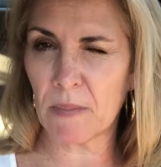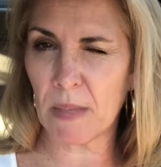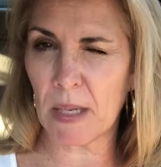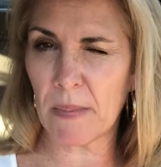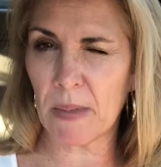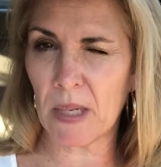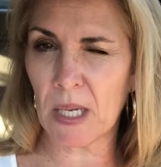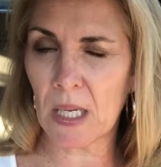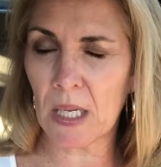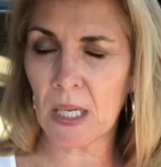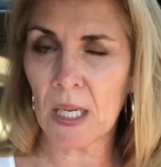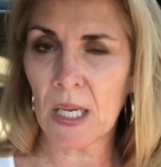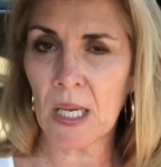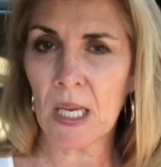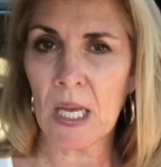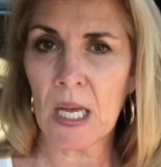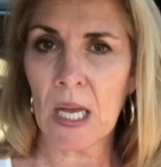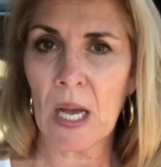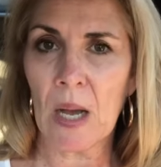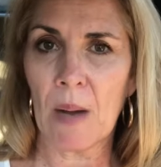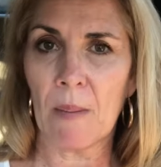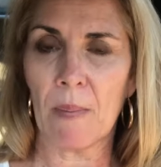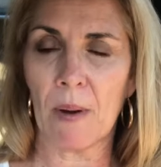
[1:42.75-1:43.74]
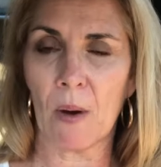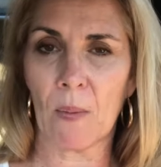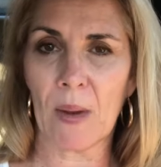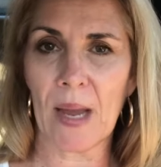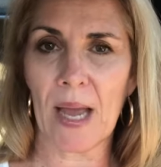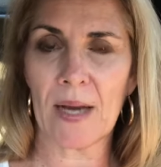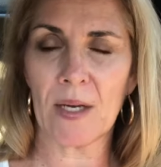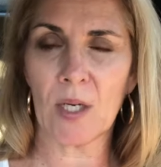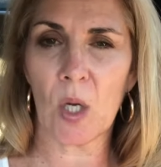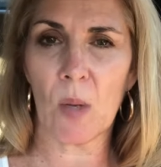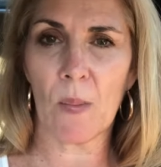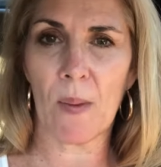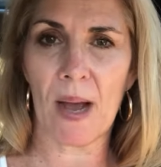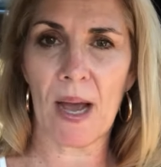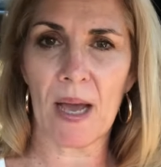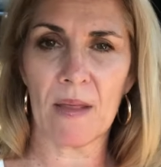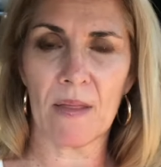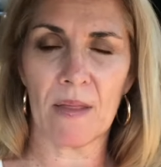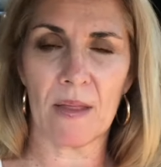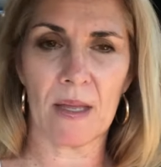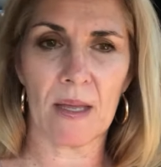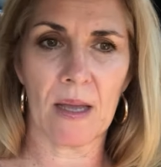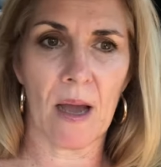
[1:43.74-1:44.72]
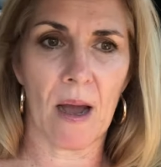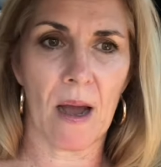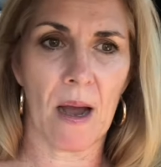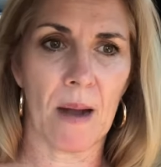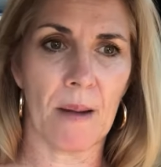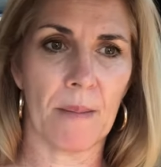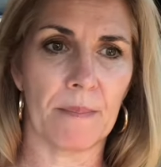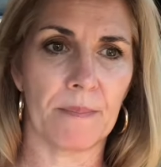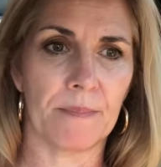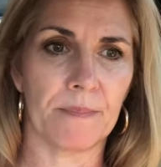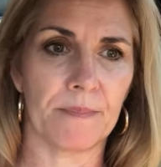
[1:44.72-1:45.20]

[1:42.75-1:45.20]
maybe. But we had to go buy the, I